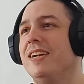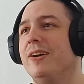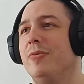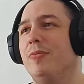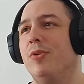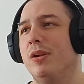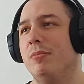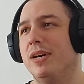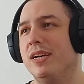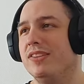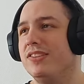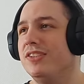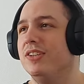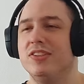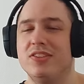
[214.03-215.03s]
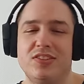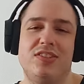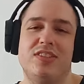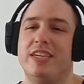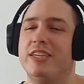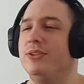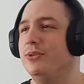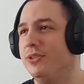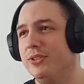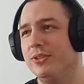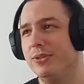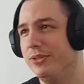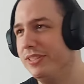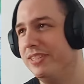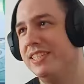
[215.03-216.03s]
Walmart uh, Sino, you know.
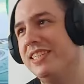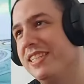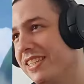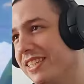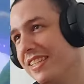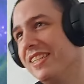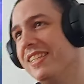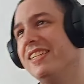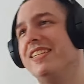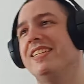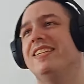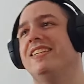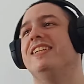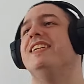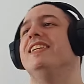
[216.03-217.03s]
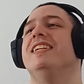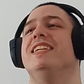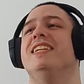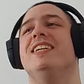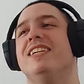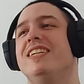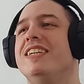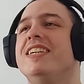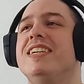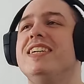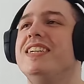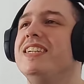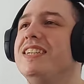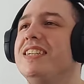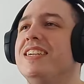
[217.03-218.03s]
Move or be
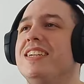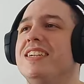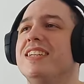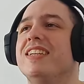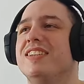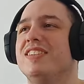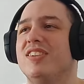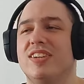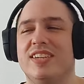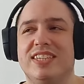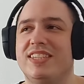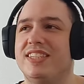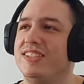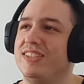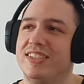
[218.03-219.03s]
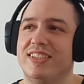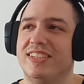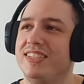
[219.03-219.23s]
moved. Sorry, sorry.